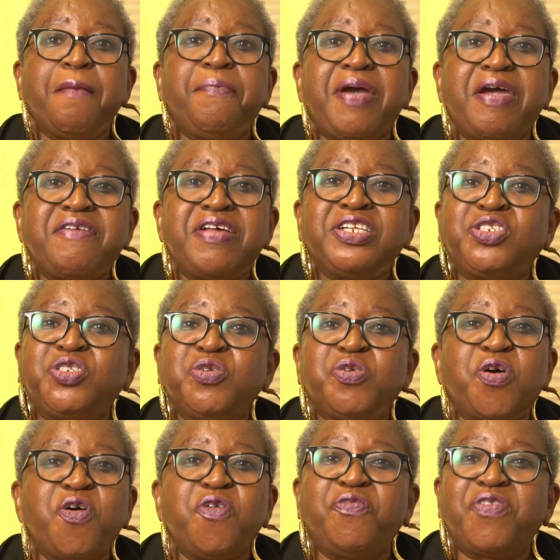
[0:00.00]
Parents who
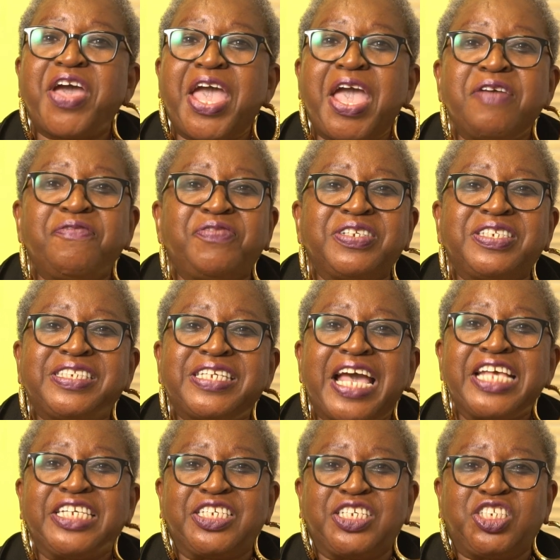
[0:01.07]

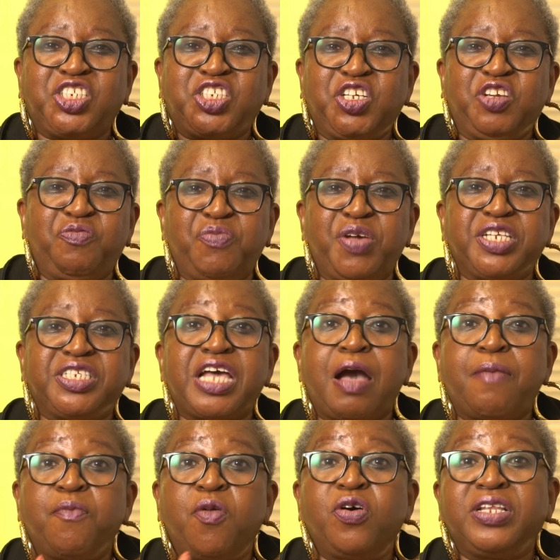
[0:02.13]
overemphasize achievement
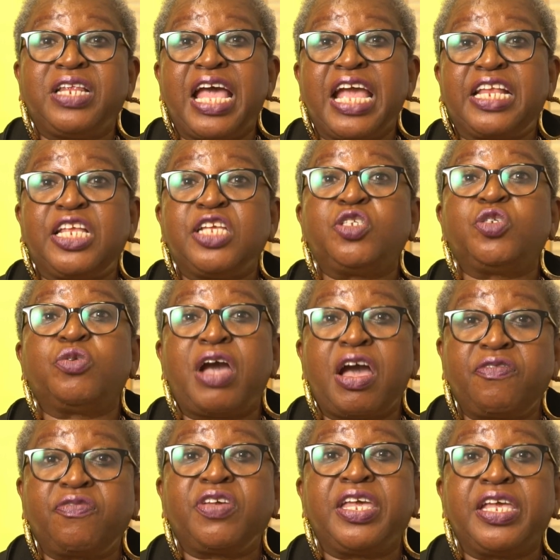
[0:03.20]
are more likely to
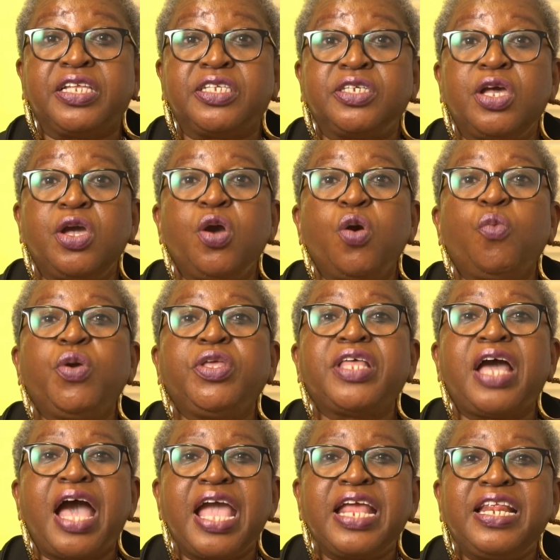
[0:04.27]
have kids with
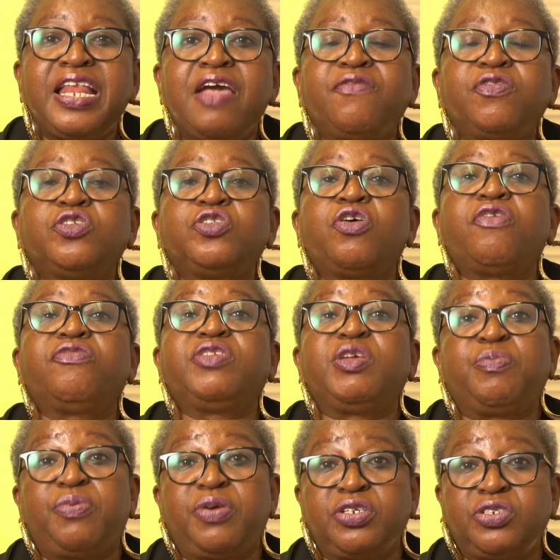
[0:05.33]
high levels of
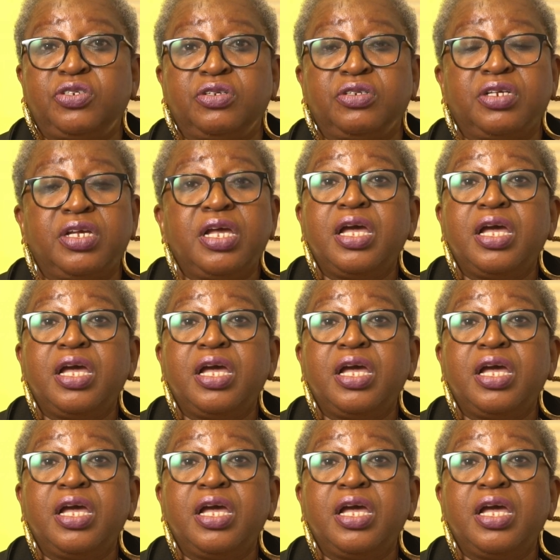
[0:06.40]
depression.